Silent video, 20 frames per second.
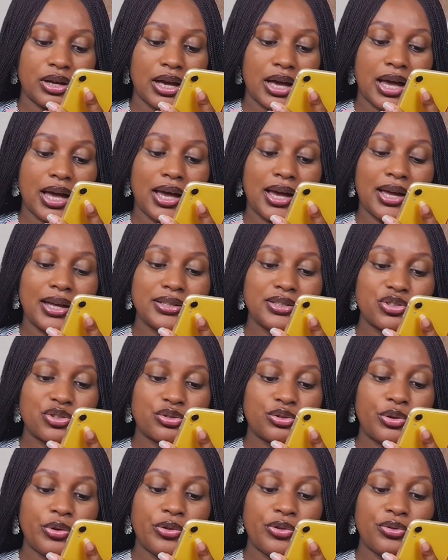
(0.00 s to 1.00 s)
and
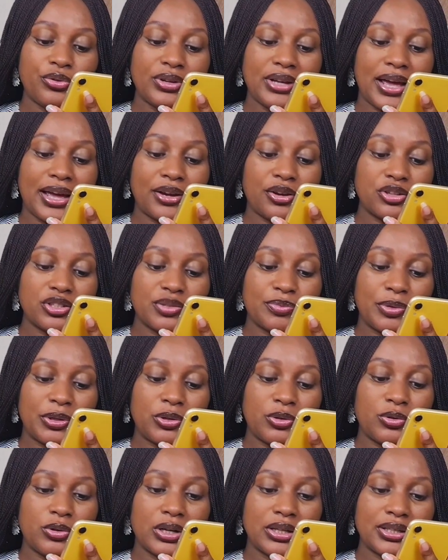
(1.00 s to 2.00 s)
scroll through the icons
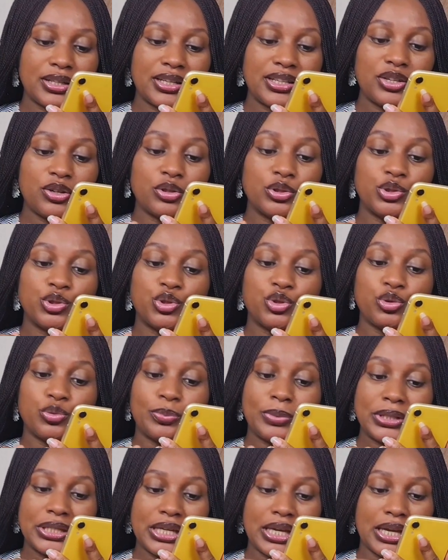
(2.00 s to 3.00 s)
below and click on
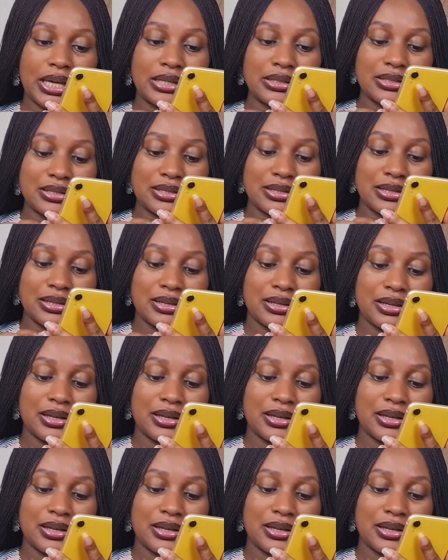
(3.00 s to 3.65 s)
duplicate.